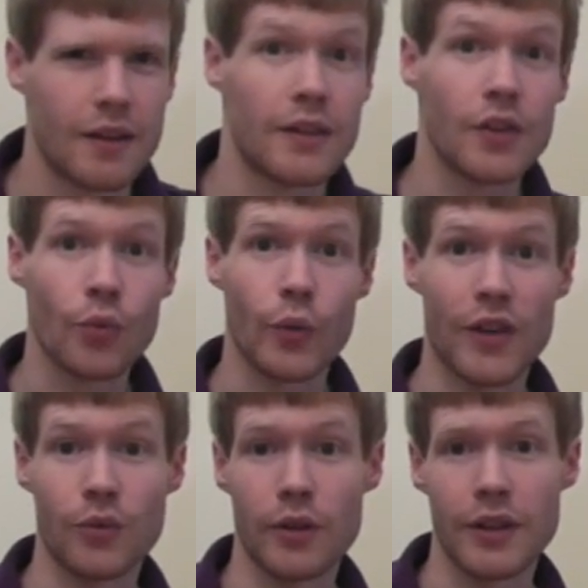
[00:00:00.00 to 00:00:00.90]
This
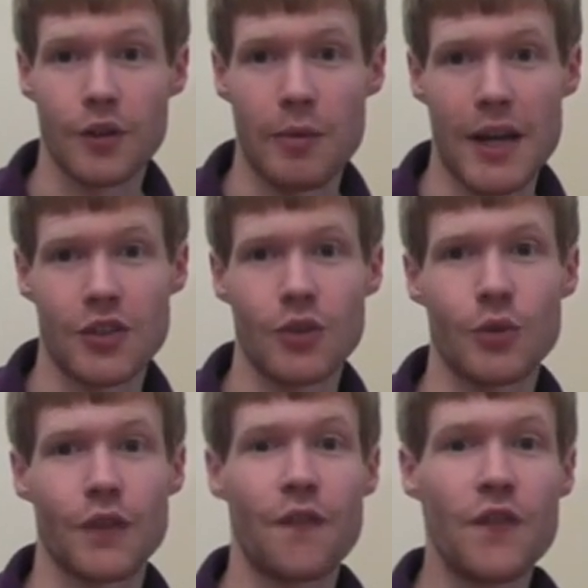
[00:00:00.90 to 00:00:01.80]
westward expansion
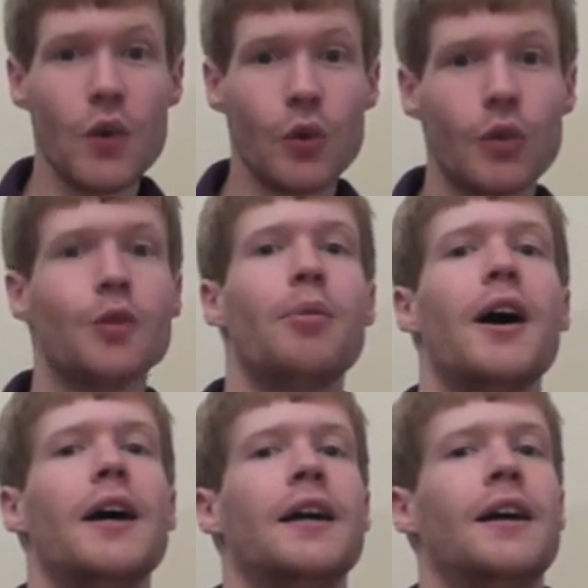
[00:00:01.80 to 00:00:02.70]
was fueled
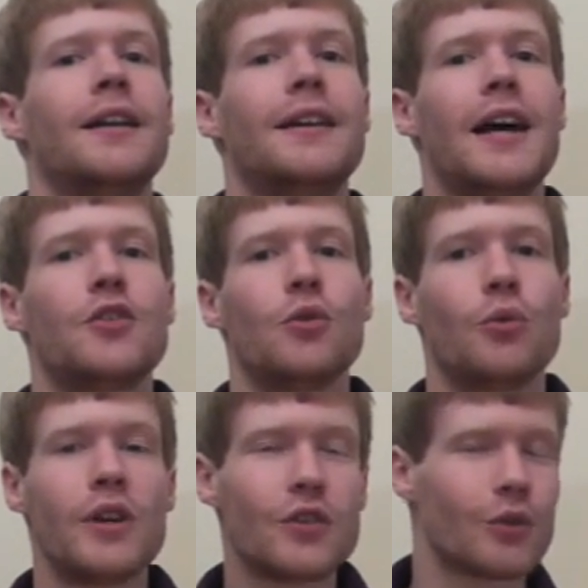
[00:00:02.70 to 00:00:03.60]
by natural
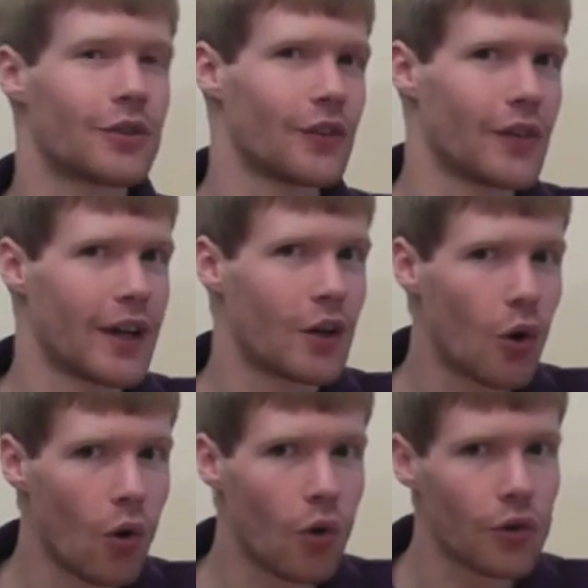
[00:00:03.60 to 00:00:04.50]
resources like
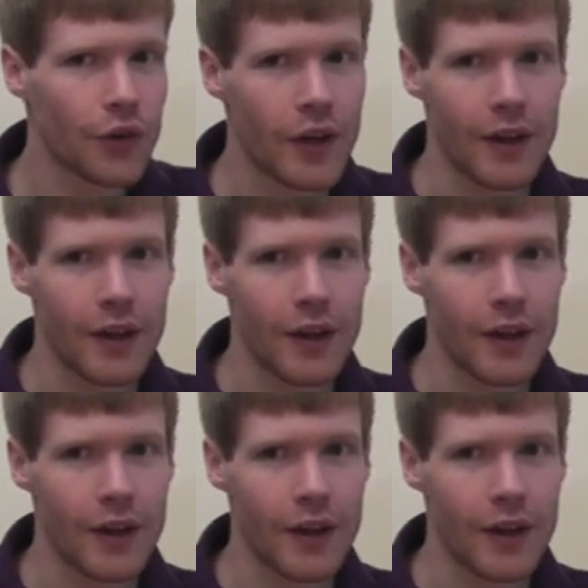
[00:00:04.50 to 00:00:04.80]
gold.